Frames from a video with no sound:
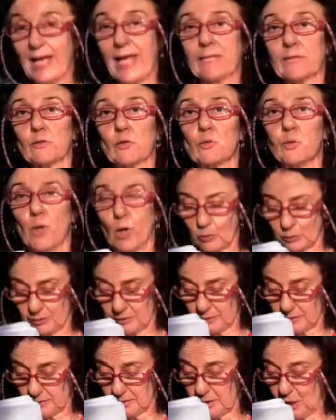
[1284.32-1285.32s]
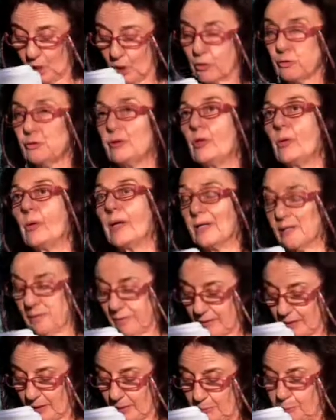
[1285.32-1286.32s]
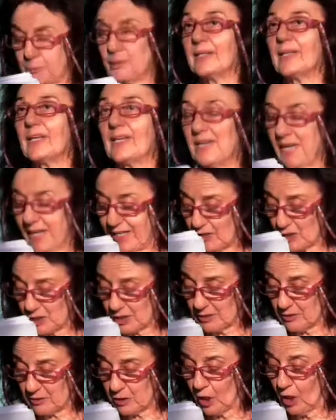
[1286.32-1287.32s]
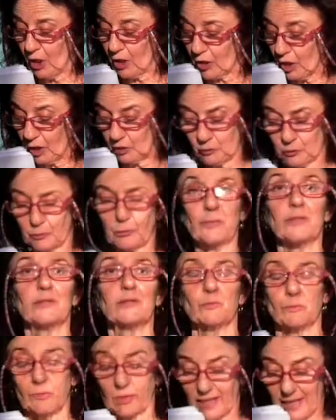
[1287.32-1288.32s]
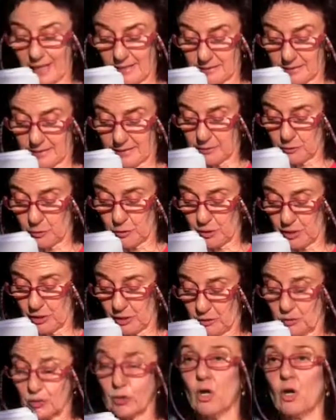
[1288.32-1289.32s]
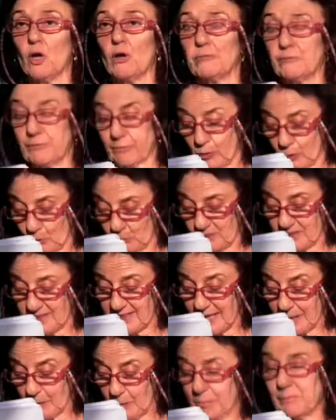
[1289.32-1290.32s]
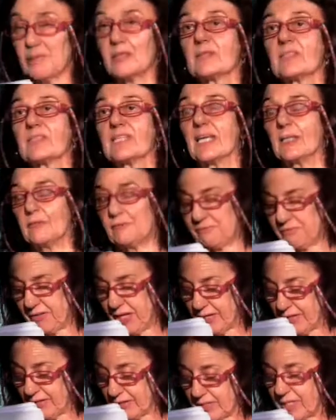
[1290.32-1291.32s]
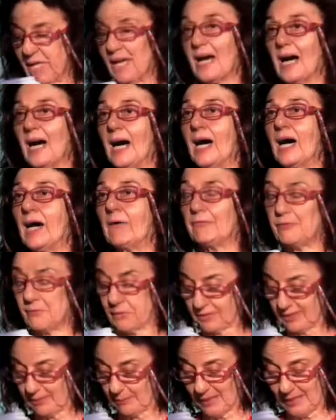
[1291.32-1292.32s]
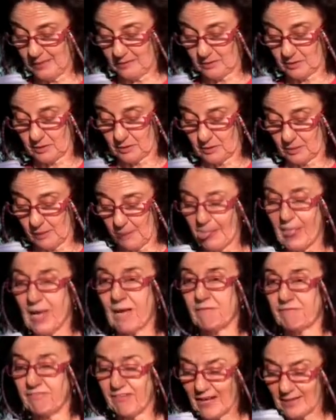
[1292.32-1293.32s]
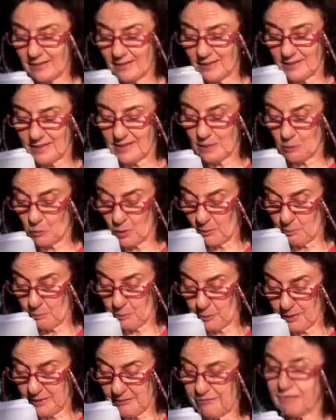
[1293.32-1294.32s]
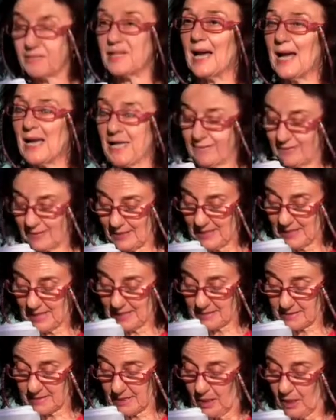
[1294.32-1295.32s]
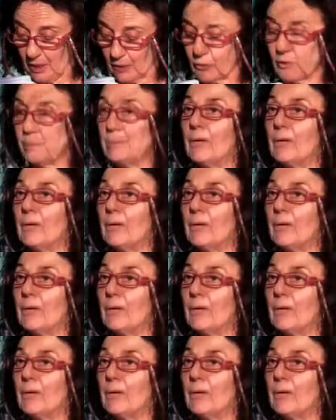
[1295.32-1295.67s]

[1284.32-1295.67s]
and quoted during the predications, contrary to the Catholic Church, for whom sacraments and faith are fundamental. Finally, I will briefly analyze the